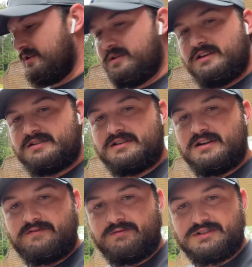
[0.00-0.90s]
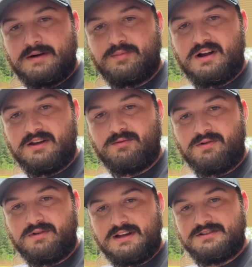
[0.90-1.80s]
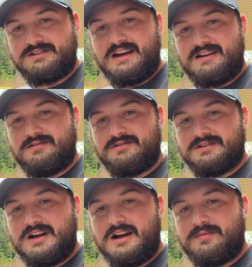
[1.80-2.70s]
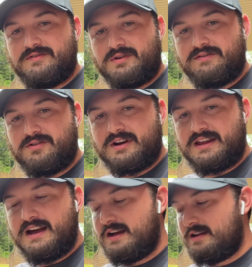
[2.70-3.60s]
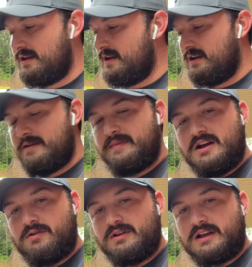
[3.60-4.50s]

of this stuff, which I probably won't, I just add on the top of what I've already got, let me know in the